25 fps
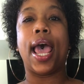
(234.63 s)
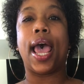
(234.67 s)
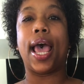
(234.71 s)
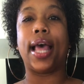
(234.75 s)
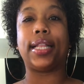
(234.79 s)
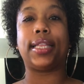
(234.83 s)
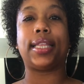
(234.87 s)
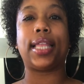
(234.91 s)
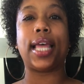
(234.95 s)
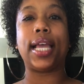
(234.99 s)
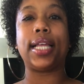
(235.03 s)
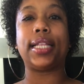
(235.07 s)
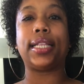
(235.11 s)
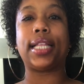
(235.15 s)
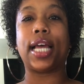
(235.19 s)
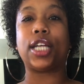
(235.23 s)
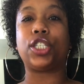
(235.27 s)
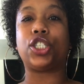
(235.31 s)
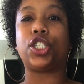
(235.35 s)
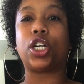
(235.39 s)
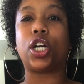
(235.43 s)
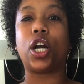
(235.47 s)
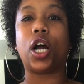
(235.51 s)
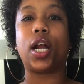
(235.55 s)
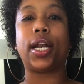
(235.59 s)
and think
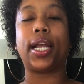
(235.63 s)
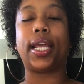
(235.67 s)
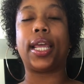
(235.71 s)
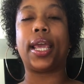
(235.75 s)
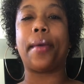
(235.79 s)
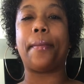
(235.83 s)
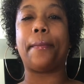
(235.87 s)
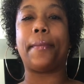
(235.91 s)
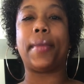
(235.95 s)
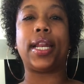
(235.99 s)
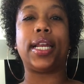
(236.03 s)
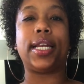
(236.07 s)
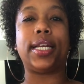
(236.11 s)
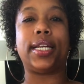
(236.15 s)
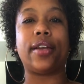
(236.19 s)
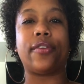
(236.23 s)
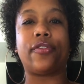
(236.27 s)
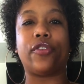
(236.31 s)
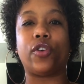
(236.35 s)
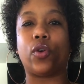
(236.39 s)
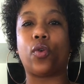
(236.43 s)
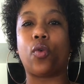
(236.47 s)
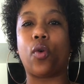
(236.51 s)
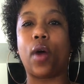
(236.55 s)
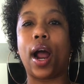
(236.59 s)
that you're going to get many
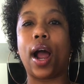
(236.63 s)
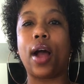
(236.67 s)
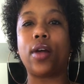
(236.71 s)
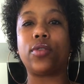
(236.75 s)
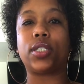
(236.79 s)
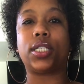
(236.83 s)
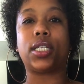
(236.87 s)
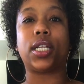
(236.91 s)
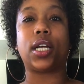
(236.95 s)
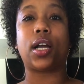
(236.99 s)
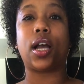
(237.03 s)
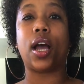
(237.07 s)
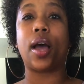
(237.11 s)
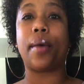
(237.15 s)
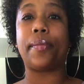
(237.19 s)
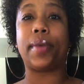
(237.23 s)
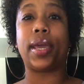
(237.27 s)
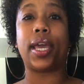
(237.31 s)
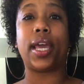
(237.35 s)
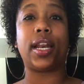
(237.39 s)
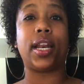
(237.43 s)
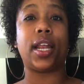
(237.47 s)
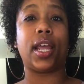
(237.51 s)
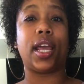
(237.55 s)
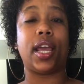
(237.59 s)
different crowds to come
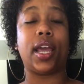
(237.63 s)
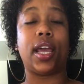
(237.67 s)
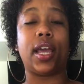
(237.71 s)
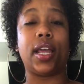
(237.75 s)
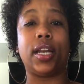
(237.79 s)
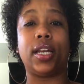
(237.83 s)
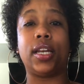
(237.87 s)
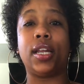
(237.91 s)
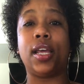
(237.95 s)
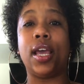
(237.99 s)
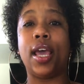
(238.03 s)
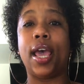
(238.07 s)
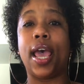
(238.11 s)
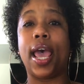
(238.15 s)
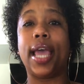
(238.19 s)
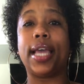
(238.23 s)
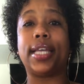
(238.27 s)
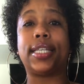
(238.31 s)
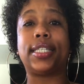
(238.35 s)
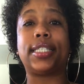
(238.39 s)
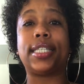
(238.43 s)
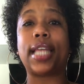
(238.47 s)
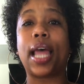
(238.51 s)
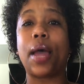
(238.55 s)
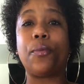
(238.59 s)
in and
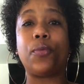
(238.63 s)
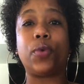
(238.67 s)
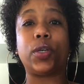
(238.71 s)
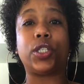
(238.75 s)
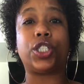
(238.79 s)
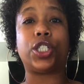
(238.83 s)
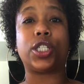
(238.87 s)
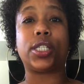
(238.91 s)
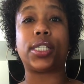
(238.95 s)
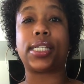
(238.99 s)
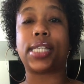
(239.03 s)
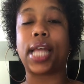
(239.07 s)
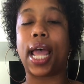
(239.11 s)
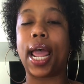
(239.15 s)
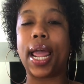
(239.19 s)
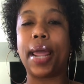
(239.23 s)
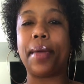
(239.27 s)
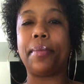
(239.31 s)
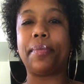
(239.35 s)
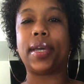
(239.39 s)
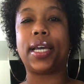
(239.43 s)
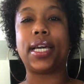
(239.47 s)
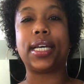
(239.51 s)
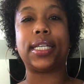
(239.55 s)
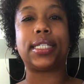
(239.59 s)
accept what you're
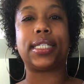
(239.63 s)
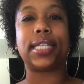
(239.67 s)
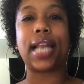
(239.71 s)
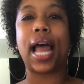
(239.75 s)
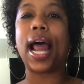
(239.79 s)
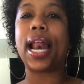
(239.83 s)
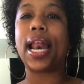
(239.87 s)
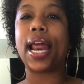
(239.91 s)
saying, because not